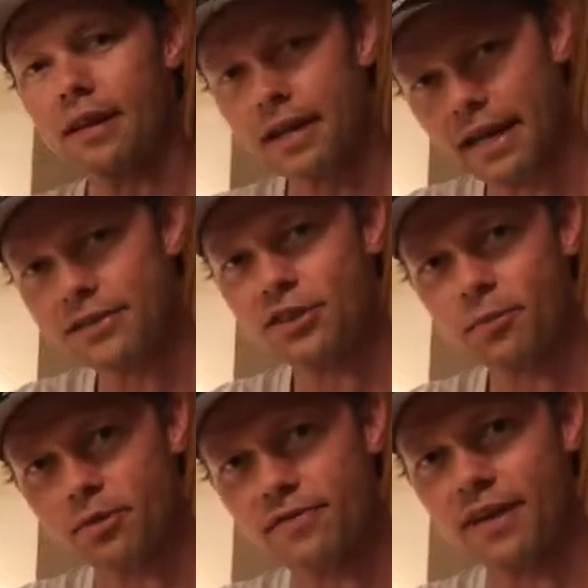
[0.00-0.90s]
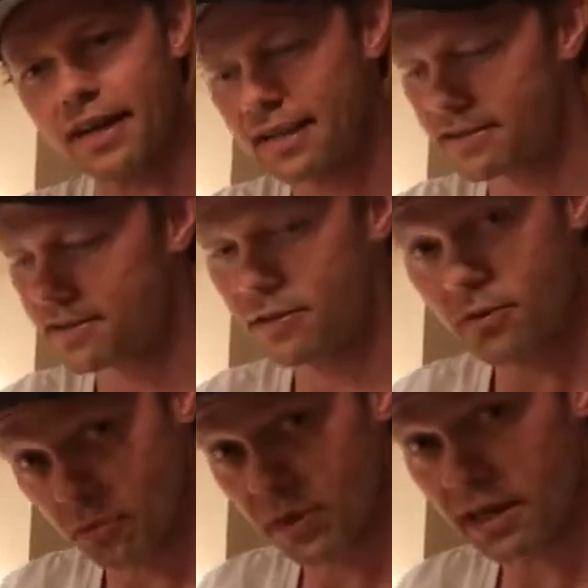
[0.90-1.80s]
nature provides,
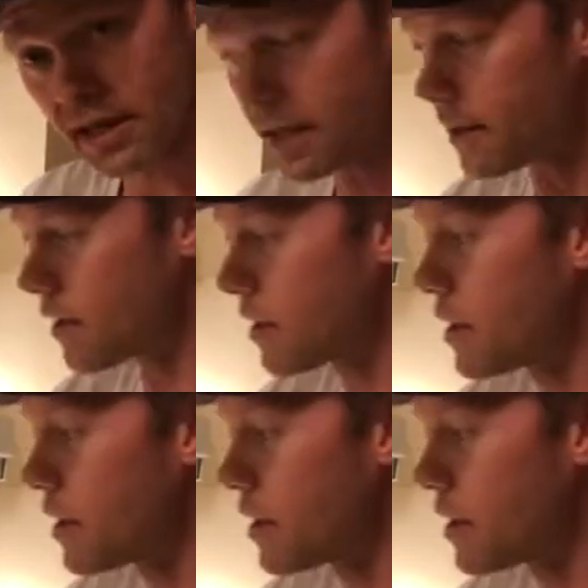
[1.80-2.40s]
we eat,